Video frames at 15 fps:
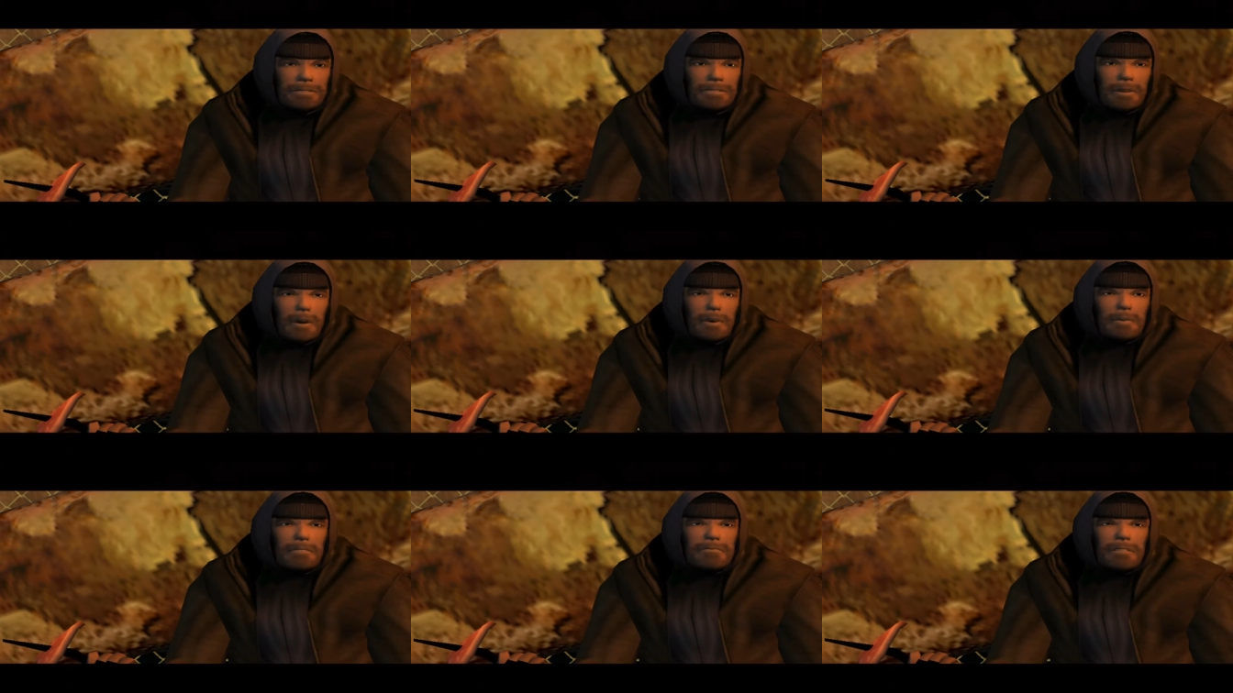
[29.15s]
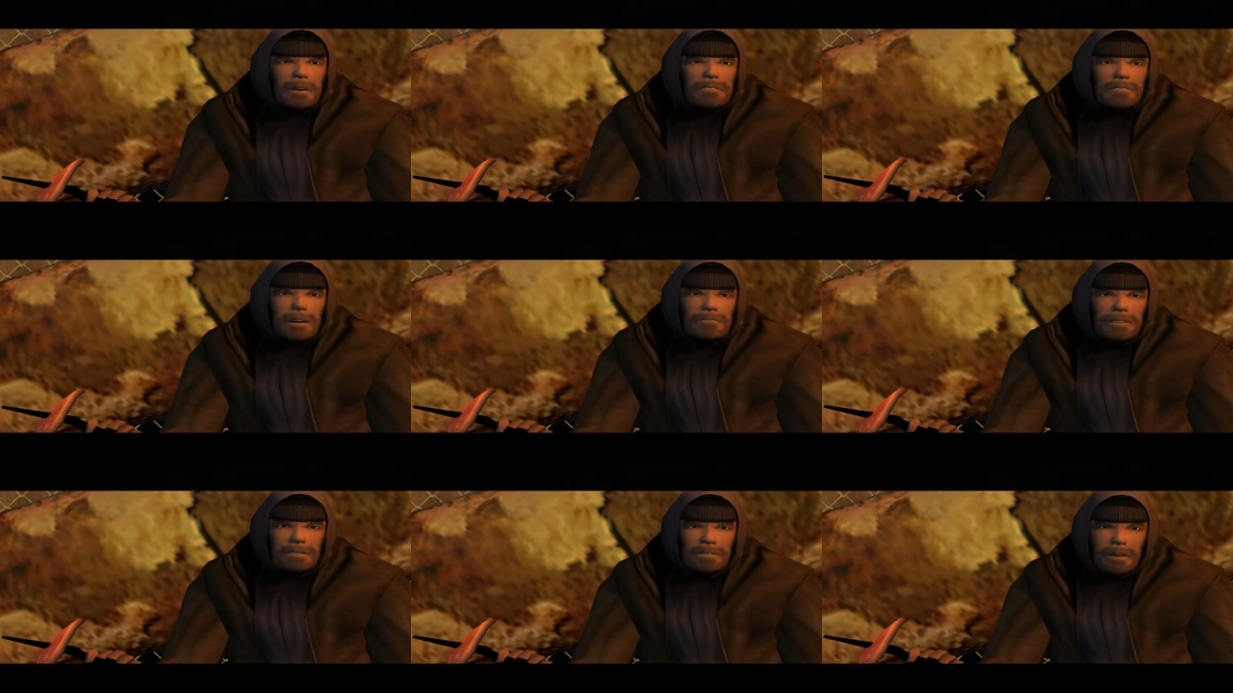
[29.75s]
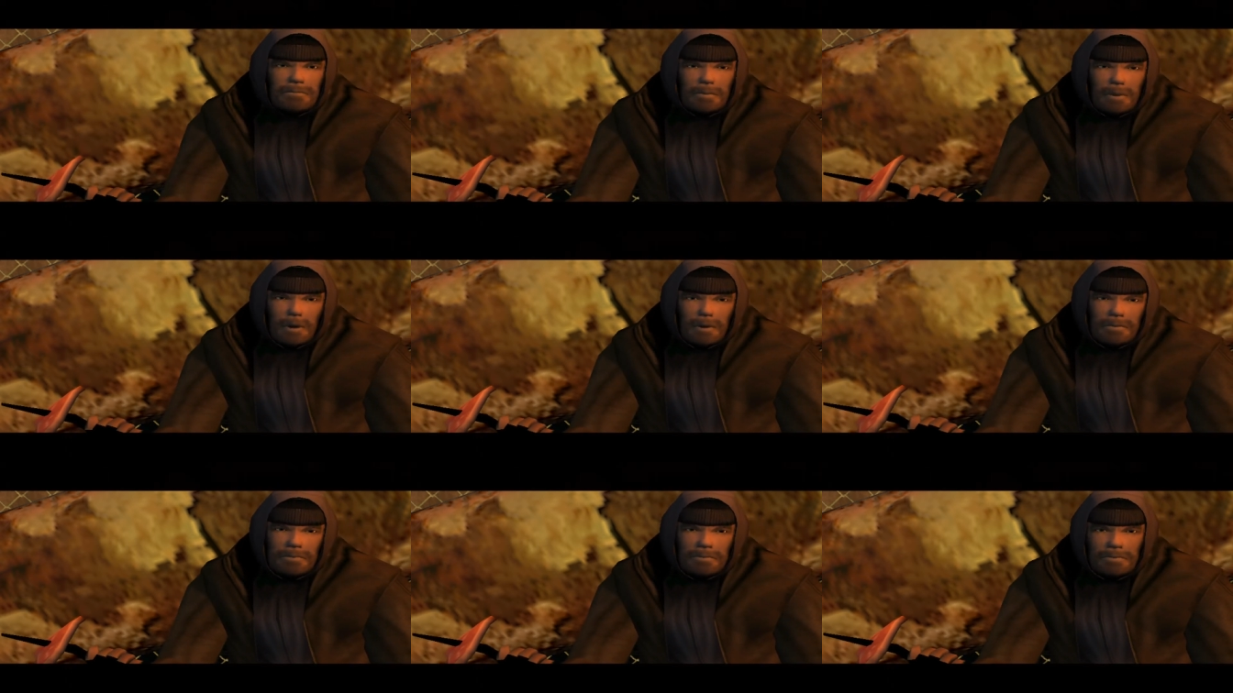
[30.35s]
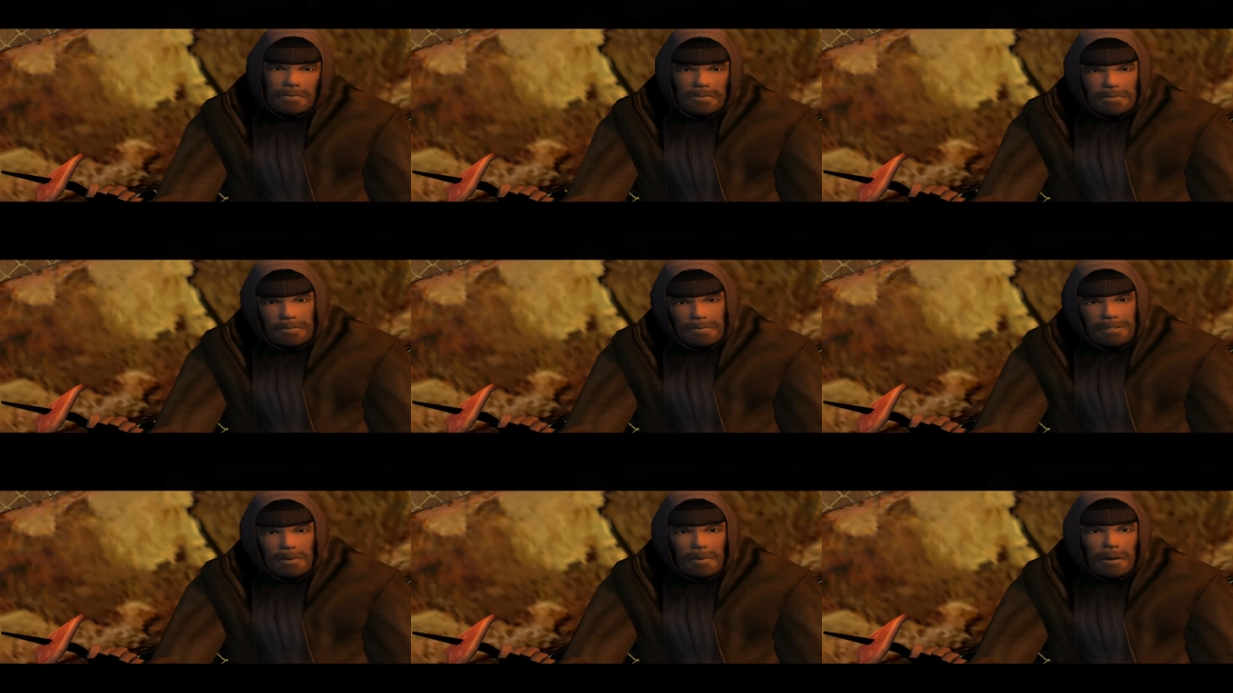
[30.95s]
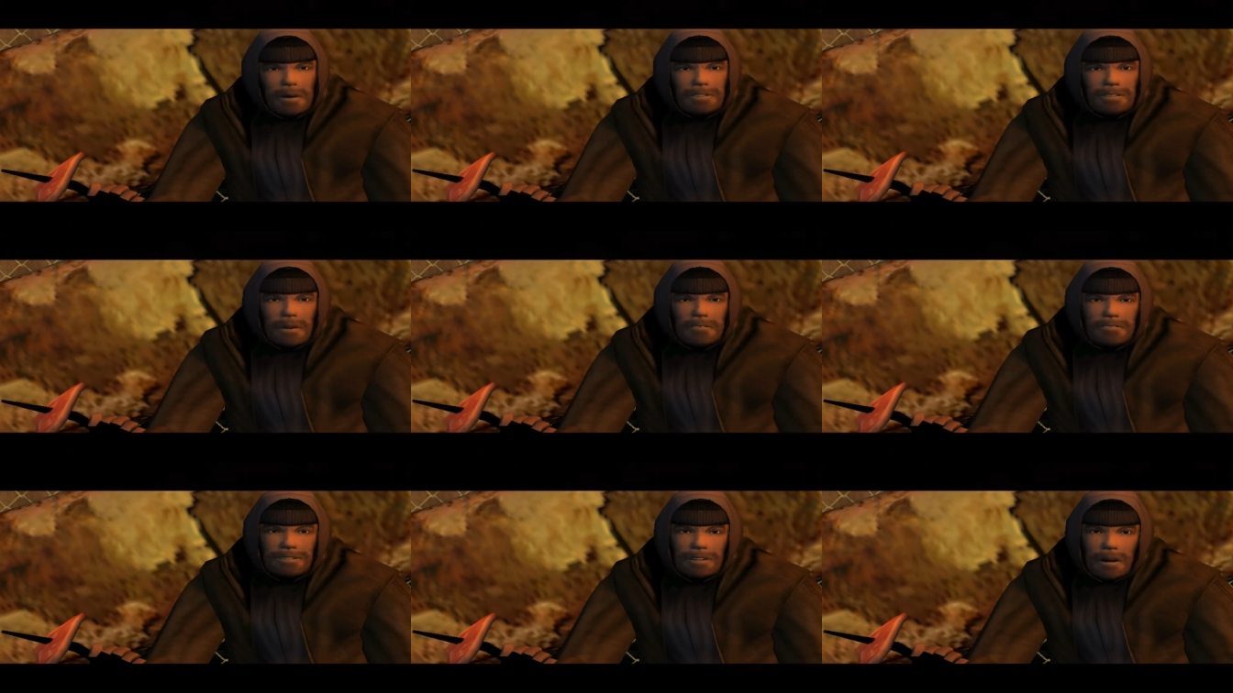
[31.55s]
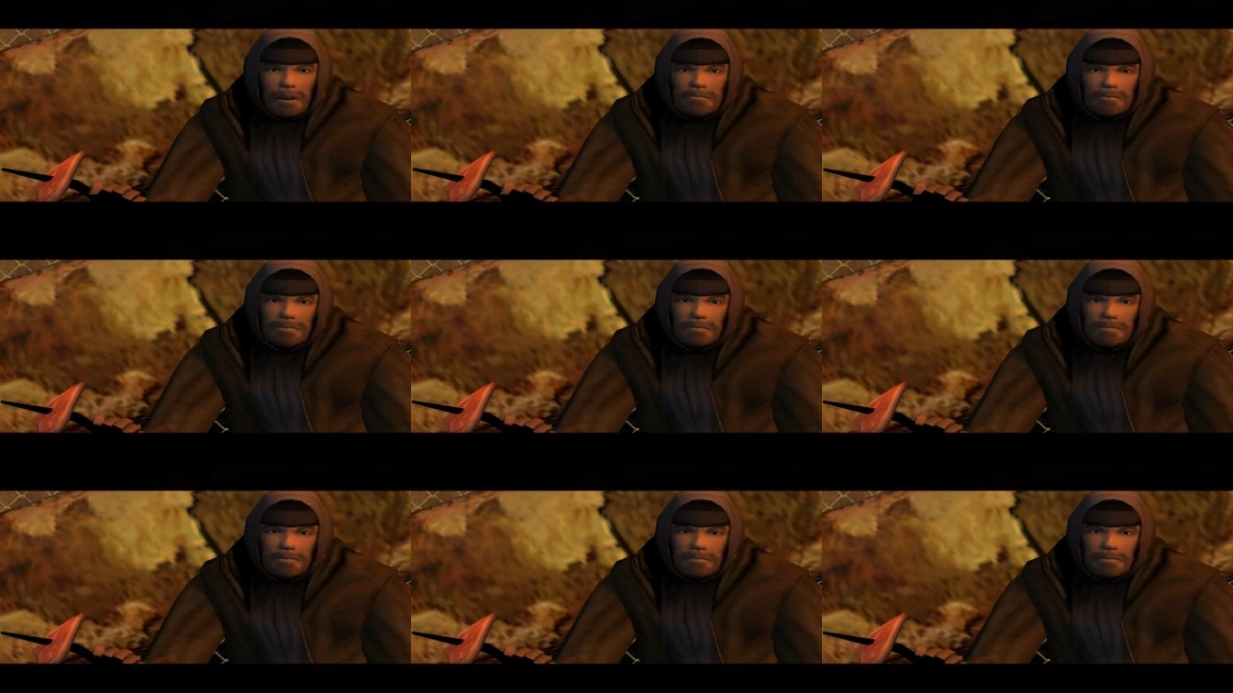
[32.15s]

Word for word: The owner might be able to help you. Knows all kinds of stuff.